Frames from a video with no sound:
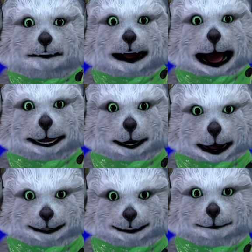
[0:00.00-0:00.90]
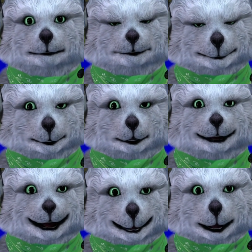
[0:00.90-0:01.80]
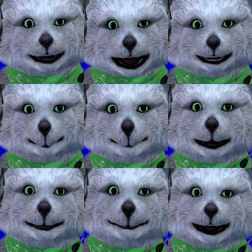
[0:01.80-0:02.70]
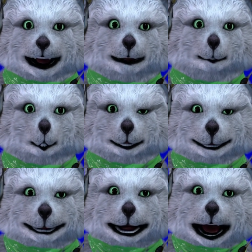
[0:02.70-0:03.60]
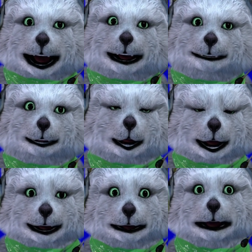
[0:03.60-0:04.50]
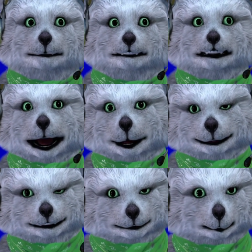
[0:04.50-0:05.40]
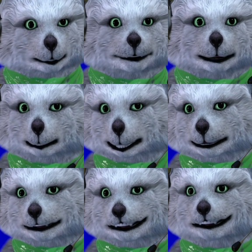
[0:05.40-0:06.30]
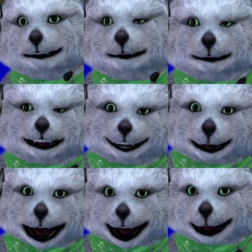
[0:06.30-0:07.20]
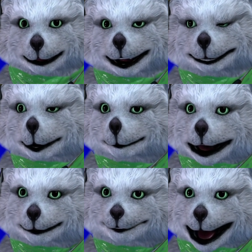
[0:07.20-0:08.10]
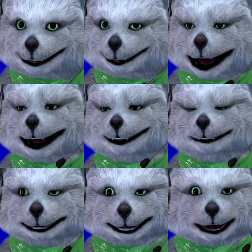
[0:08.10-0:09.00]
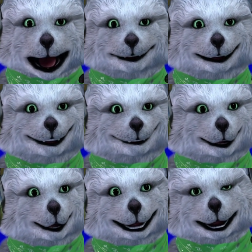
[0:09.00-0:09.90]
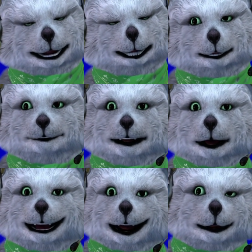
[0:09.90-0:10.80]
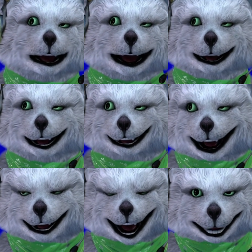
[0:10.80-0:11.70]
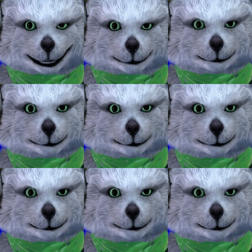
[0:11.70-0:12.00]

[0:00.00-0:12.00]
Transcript: Hello everyone, this is Food Poison from M G S and welcome back to another episode of Sunday with Food Poison. And yeah, uh, let me explain why this looks a little weird right now. And